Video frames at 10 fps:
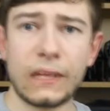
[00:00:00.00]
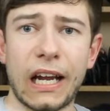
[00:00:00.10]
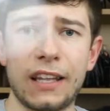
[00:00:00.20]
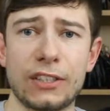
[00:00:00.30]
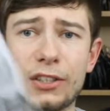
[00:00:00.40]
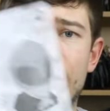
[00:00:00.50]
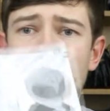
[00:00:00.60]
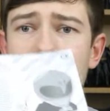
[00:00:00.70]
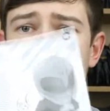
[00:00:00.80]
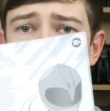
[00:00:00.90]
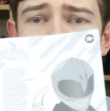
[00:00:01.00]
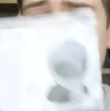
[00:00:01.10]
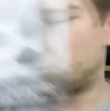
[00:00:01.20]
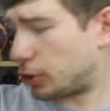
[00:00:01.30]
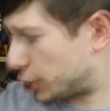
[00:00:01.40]
And there's also some
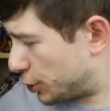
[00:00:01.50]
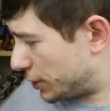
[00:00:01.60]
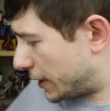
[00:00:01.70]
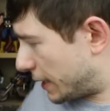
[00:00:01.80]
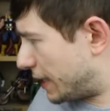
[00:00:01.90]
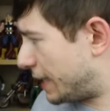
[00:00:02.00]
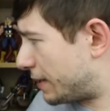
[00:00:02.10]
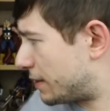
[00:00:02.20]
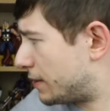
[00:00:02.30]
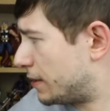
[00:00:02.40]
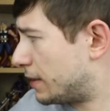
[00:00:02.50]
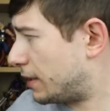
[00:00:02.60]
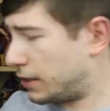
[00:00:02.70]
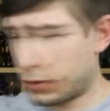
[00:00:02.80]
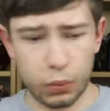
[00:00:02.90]
instructions in here
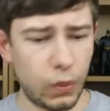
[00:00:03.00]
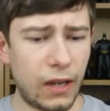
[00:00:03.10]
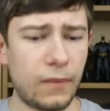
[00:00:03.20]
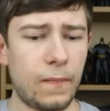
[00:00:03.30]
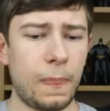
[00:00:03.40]
as well.